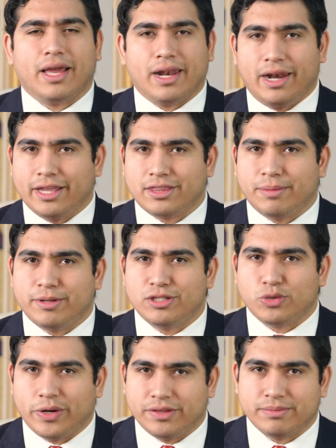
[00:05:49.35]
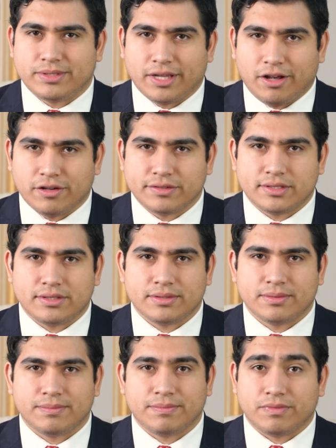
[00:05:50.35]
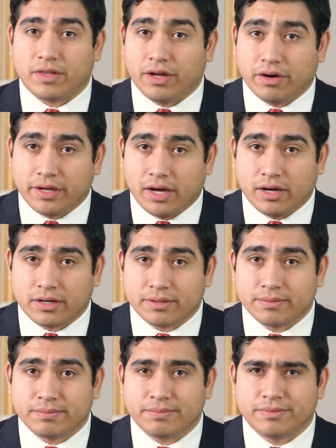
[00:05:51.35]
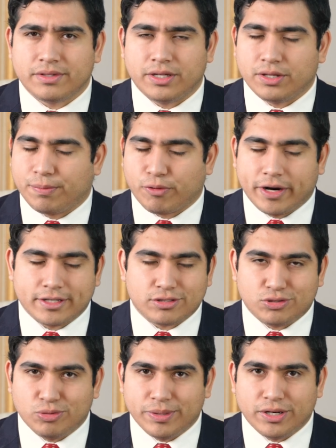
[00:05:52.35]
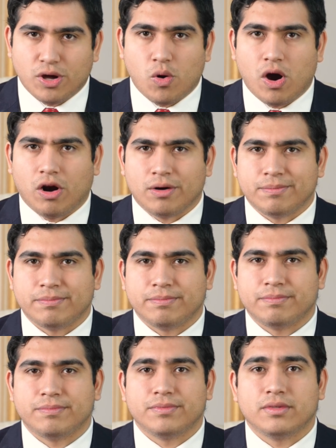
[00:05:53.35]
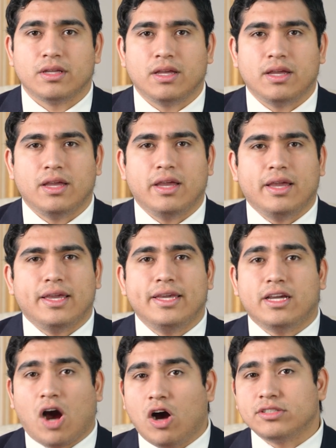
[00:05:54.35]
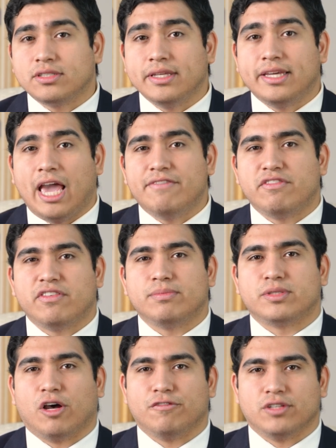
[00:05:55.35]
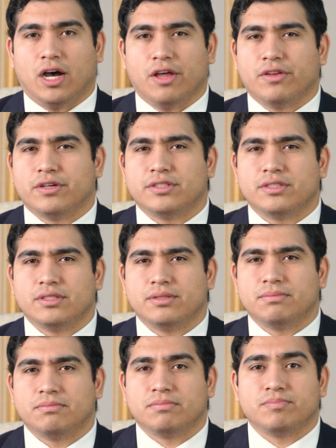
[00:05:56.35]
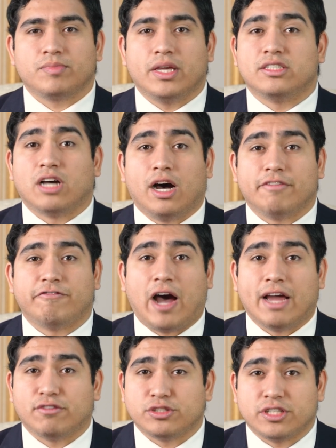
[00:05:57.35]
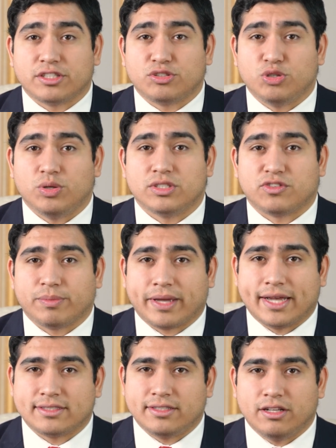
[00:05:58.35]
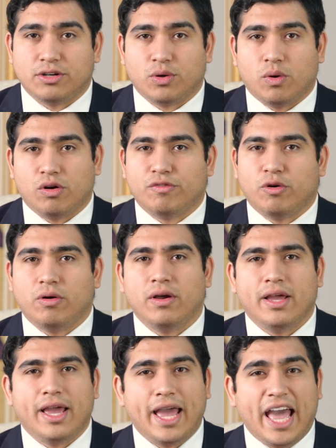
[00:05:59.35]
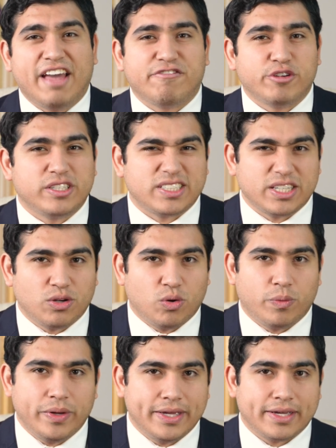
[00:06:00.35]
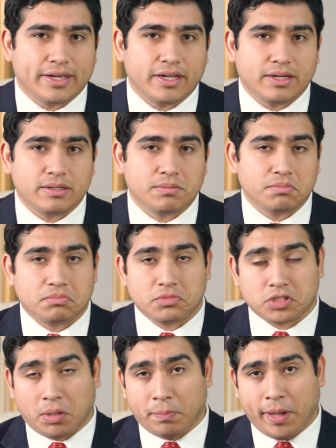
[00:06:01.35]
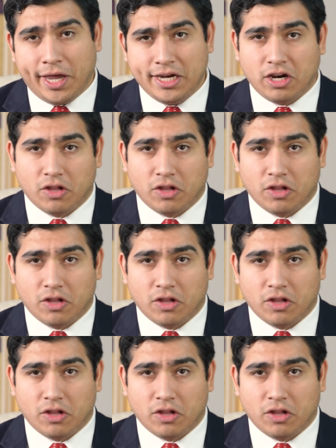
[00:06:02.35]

"Let them enjoy themselves. They are young, and their pranks do me no harm." He constantly gave of himself to others. He taught 5 or 6 students from Castillo Nuovo every single week. Some paid,